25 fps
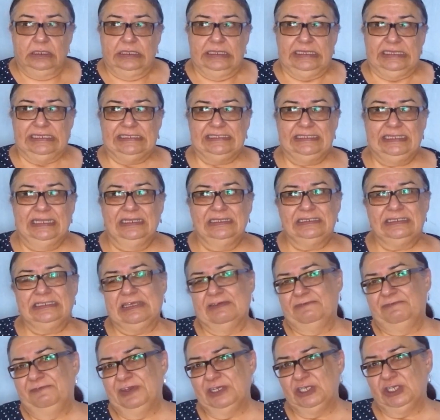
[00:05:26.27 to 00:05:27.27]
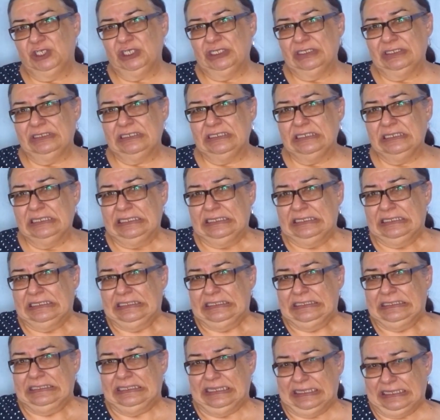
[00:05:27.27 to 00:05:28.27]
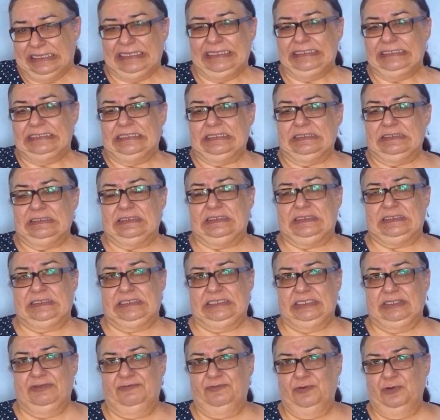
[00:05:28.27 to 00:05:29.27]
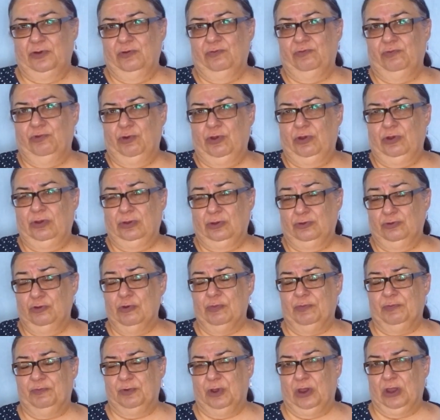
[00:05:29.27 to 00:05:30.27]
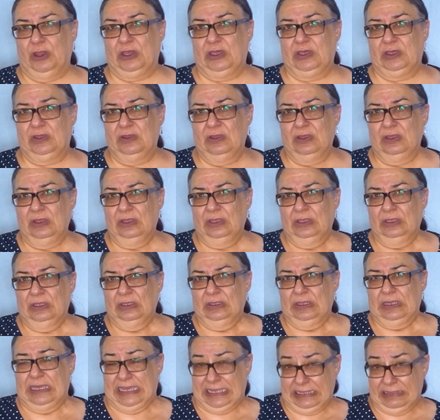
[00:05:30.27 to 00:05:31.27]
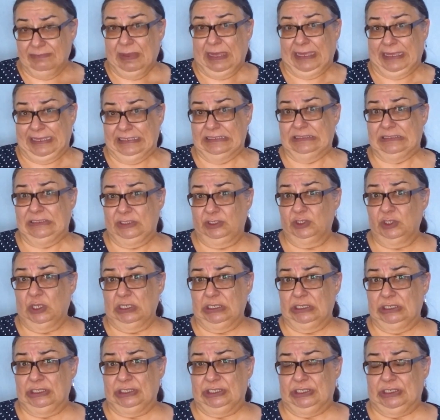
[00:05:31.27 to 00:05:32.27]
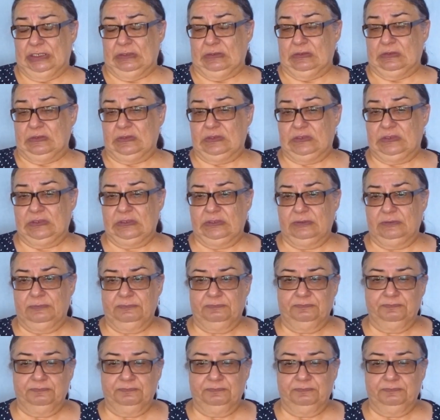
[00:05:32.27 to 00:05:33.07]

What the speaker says: Is there sufficient guidance for group work in my instructions?